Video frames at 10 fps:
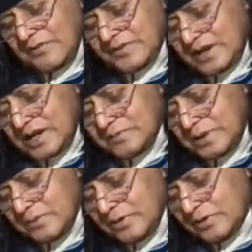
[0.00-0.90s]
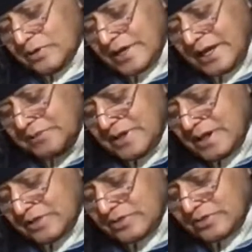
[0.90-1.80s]
African people who came
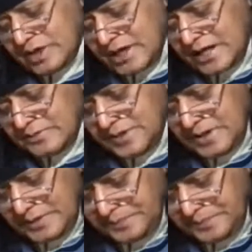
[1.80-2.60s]
here through the Caribbean,